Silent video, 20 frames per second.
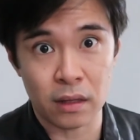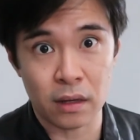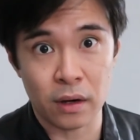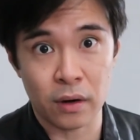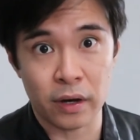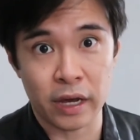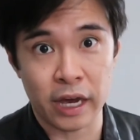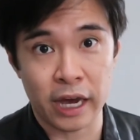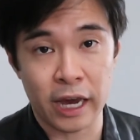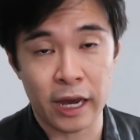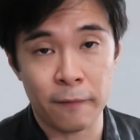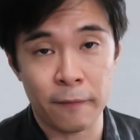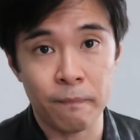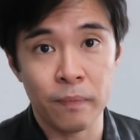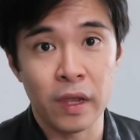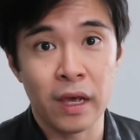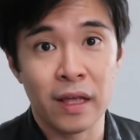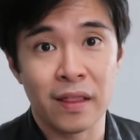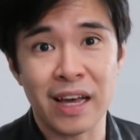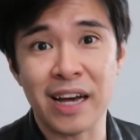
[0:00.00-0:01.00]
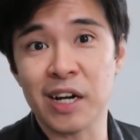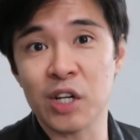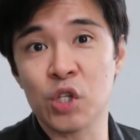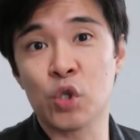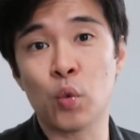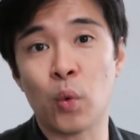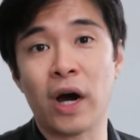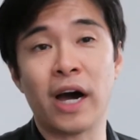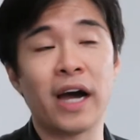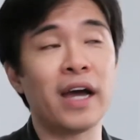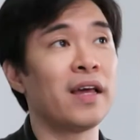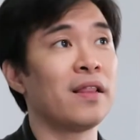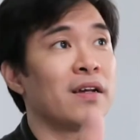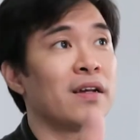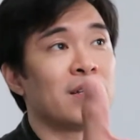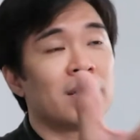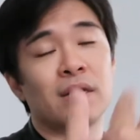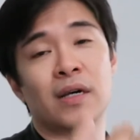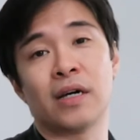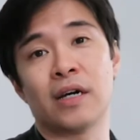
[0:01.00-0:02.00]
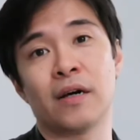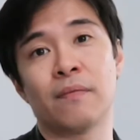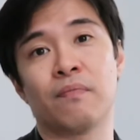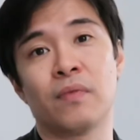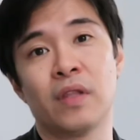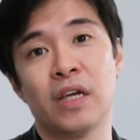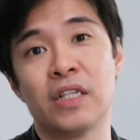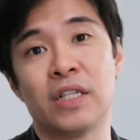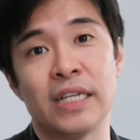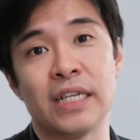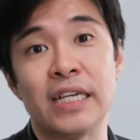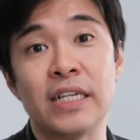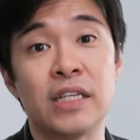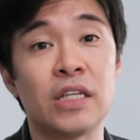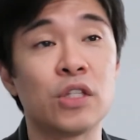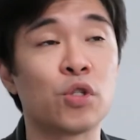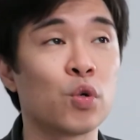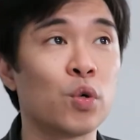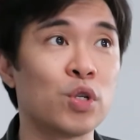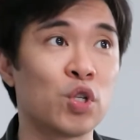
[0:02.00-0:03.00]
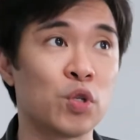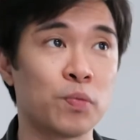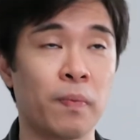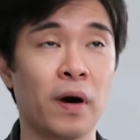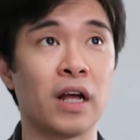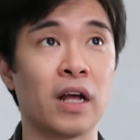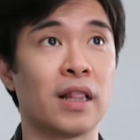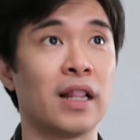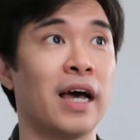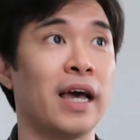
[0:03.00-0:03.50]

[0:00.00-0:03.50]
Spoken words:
Okay, that is why it's easy to spot,